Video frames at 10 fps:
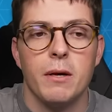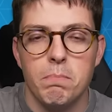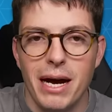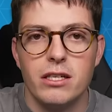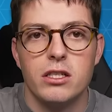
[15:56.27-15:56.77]

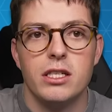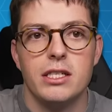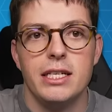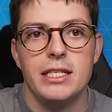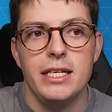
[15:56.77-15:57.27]
Manchester
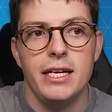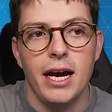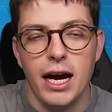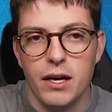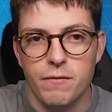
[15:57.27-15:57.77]
City
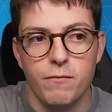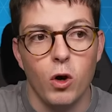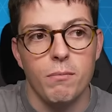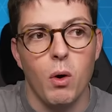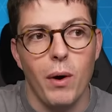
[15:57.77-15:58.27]
and
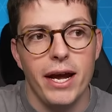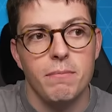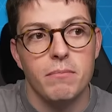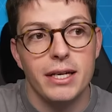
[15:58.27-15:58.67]
Fulham away.